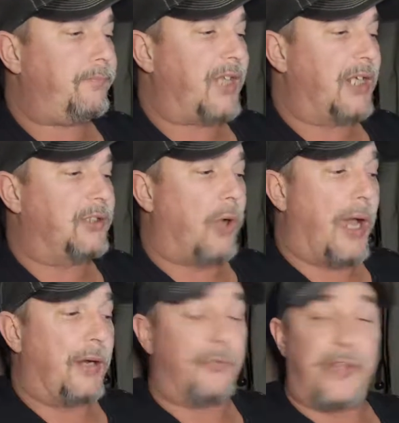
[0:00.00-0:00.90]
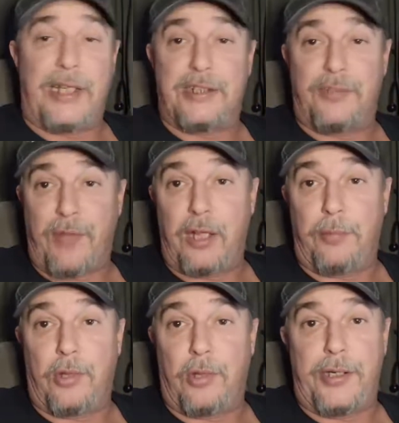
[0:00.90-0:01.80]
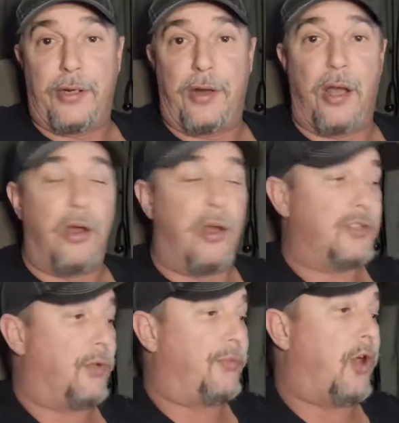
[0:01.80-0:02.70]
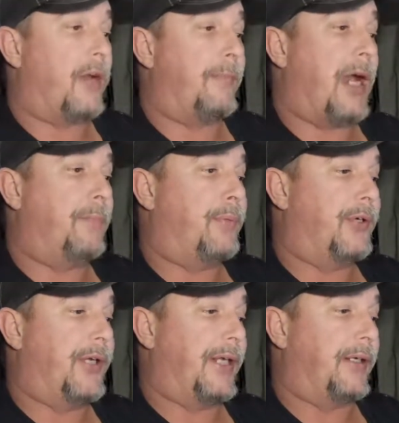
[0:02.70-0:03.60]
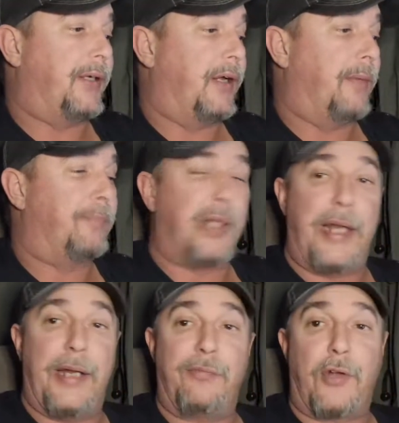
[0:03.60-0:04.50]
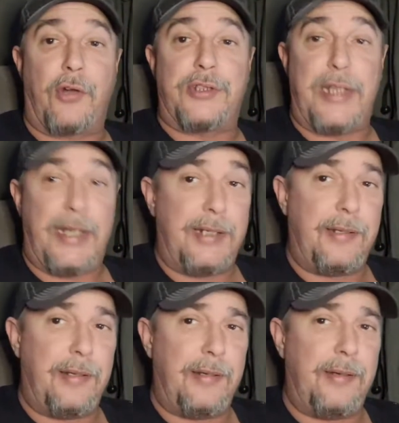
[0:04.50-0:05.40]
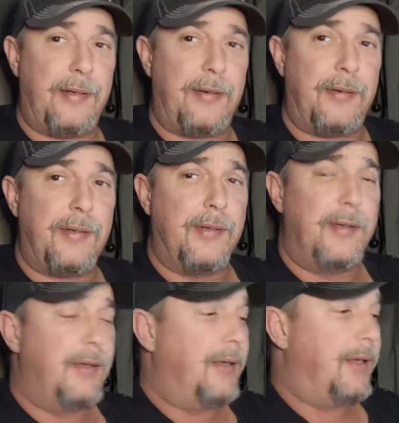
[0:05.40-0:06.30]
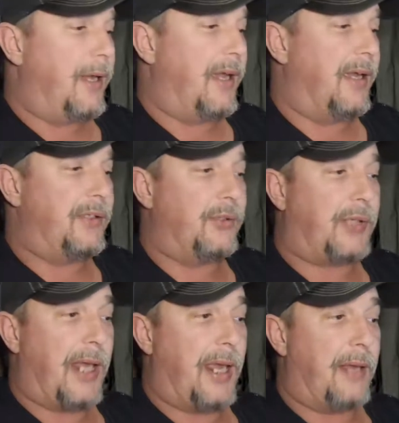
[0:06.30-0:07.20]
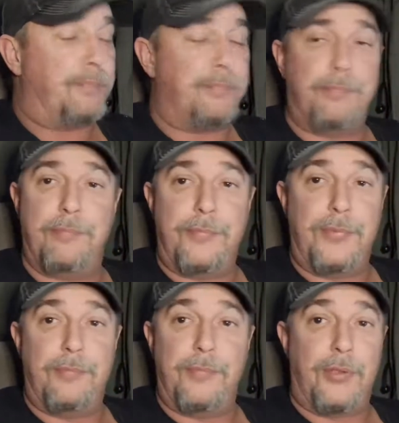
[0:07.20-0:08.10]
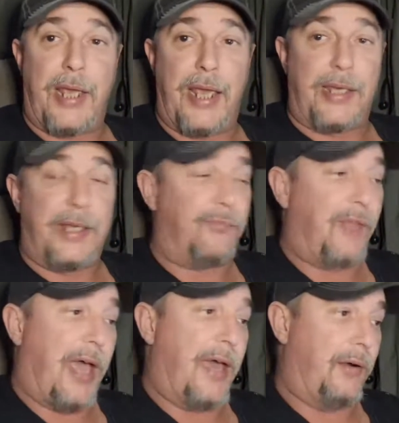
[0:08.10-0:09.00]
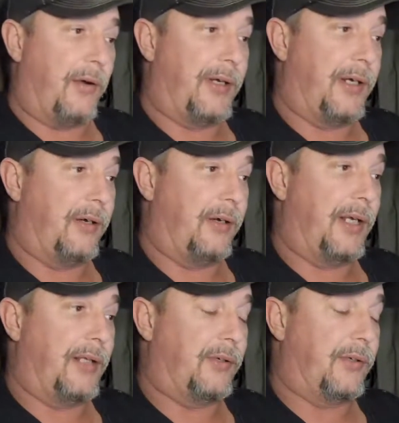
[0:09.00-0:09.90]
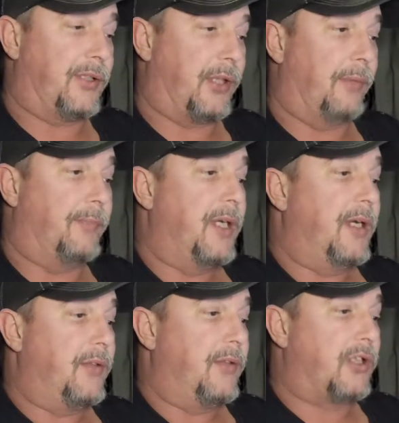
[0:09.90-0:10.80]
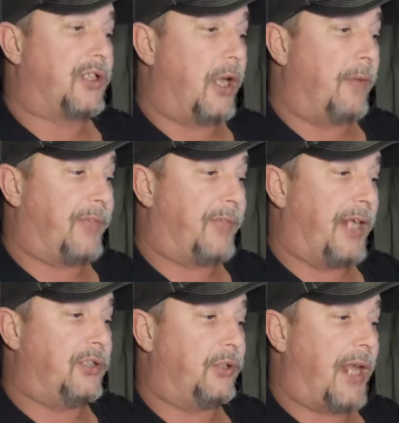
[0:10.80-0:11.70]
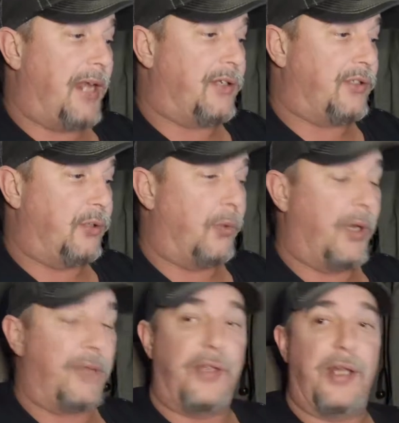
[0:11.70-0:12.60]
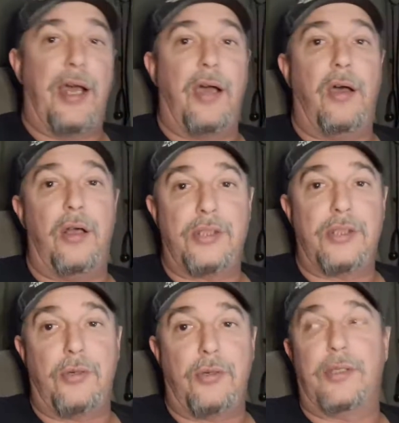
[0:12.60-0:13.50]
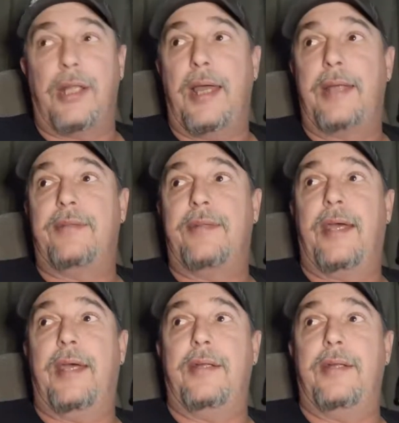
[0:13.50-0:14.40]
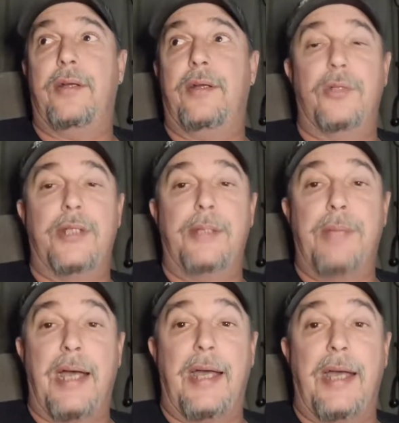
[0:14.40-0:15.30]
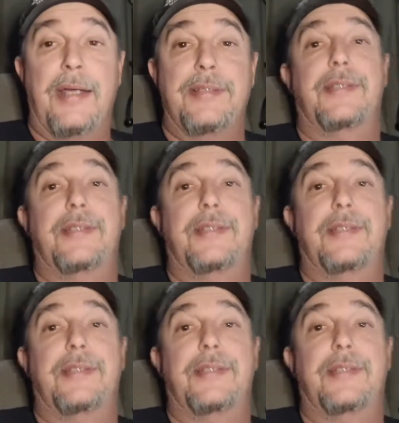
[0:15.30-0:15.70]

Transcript: so I don't think it's available on here. I also thought about putting Planet 13 in here, and you can't get that on here either. So There are some things you can't do with it. I also don't like that it only buys